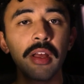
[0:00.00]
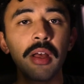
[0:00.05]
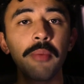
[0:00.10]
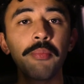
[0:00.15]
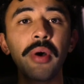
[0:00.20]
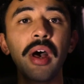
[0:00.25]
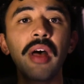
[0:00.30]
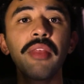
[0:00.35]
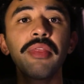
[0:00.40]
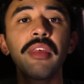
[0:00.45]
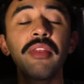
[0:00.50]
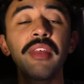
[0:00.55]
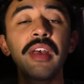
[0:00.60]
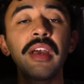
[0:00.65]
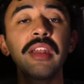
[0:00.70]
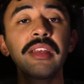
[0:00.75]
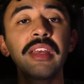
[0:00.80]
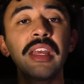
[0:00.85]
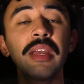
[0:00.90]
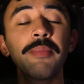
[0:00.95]
but they're there
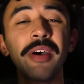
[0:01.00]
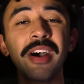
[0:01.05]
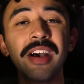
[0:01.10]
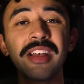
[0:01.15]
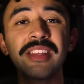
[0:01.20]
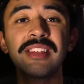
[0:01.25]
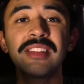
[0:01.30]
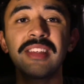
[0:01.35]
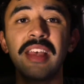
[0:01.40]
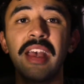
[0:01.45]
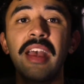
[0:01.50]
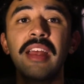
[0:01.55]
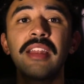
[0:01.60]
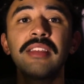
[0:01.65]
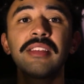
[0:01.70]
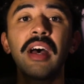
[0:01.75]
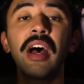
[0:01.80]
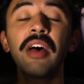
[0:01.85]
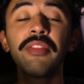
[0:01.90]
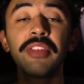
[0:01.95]
to keep us
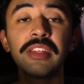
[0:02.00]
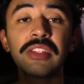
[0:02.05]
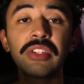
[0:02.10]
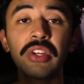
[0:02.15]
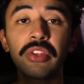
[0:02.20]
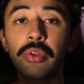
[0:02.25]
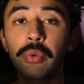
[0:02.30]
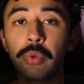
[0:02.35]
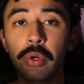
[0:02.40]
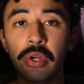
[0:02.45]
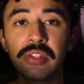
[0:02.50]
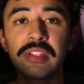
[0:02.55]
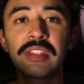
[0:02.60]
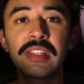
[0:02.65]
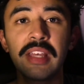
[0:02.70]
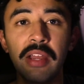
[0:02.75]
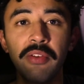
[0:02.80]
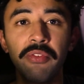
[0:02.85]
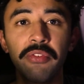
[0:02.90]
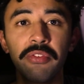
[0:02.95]
and others on the road
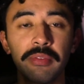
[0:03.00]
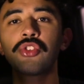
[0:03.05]
safe.